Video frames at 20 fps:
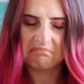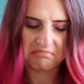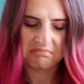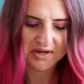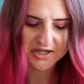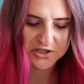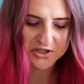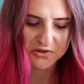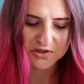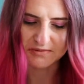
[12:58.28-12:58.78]

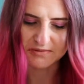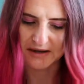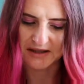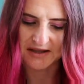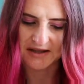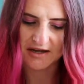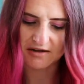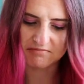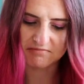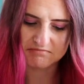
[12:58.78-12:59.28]
Bit shocked about
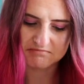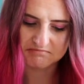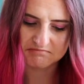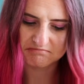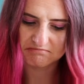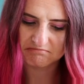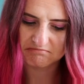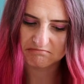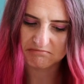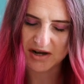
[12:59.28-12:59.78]
that.
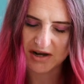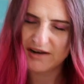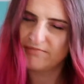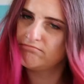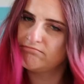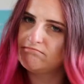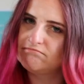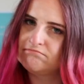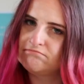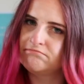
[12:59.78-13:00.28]

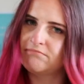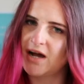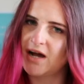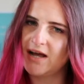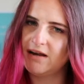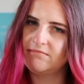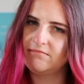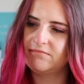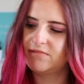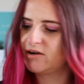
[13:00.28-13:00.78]

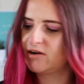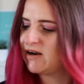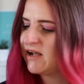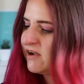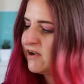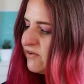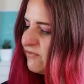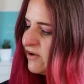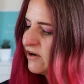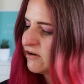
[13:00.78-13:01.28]
I don't know
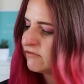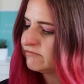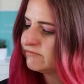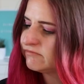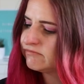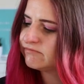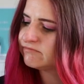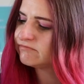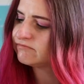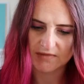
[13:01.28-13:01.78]
how to feel.
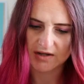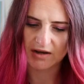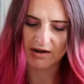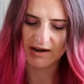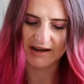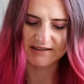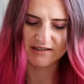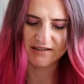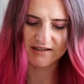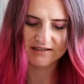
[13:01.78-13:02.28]

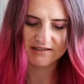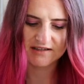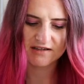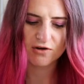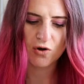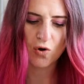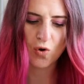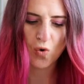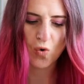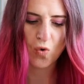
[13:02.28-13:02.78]
Okay, so this is
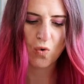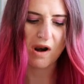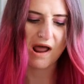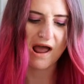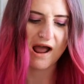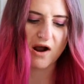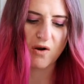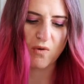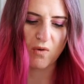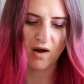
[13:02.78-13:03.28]
Cool
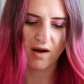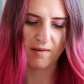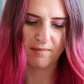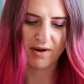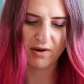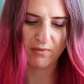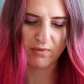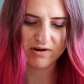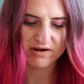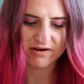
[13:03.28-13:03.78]
Aqua,
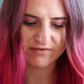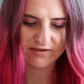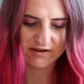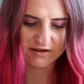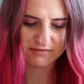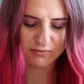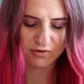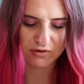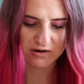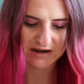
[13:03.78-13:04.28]
but I wonder if
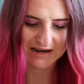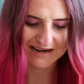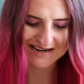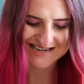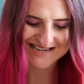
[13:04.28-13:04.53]
it's more like a